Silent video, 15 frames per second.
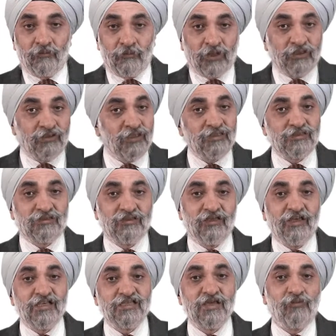But this
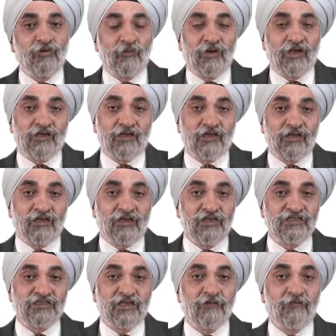asymptomatic
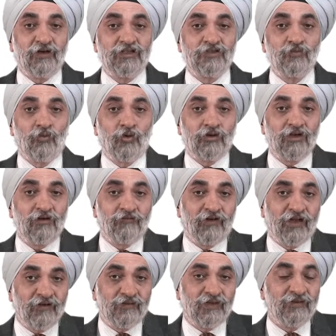increase, if it is more than
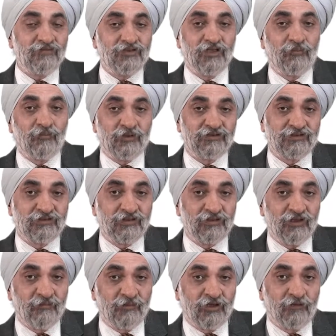5 times the upper
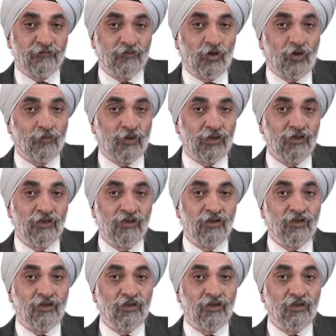limit of normal,